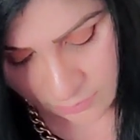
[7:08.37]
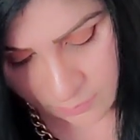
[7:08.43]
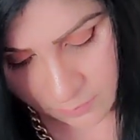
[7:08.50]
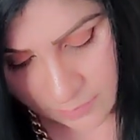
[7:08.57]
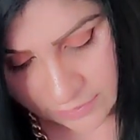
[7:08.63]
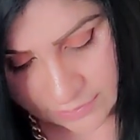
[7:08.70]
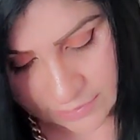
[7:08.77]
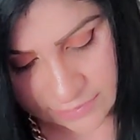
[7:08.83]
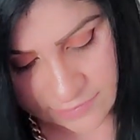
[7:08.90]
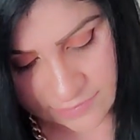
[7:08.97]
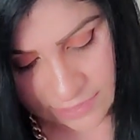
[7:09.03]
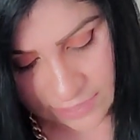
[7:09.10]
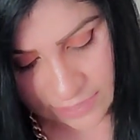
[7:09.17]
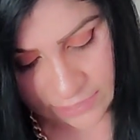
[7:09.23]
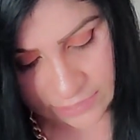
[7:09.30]
My next
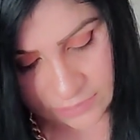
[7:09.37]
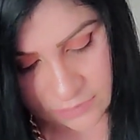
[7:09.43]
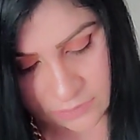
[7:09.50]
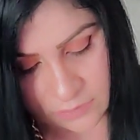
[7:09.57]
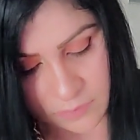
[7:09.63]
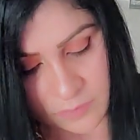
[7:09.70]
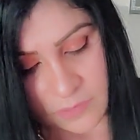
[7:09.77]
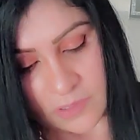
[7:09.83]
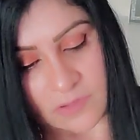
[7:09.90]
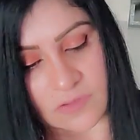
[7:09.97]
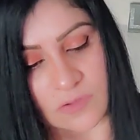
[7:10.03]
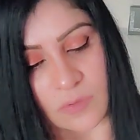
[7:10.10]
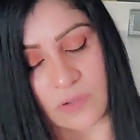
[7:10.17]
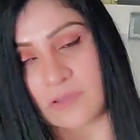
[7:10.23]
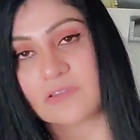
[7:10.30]
item is
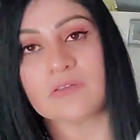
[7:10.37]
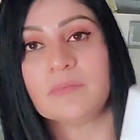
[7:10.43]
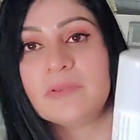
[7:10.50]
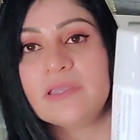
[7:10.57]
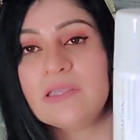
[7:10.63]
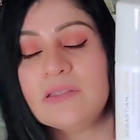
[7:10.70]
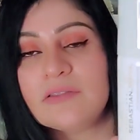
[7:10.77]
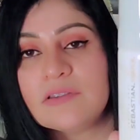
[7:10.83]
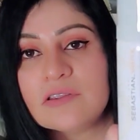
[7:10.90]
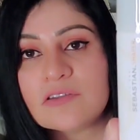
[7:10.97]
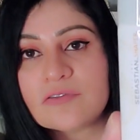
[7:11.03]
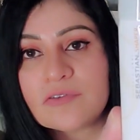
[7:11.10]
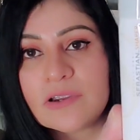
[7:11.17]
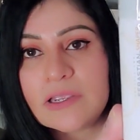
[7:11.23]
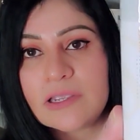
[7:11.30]
going to be
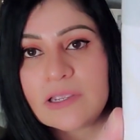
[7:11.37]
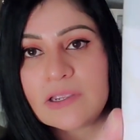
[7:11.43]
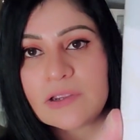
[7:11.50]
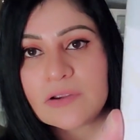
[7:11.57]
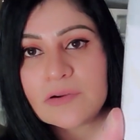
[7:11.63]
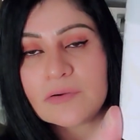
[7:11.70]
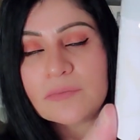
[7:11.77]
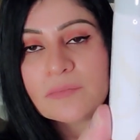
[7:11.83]
this right here.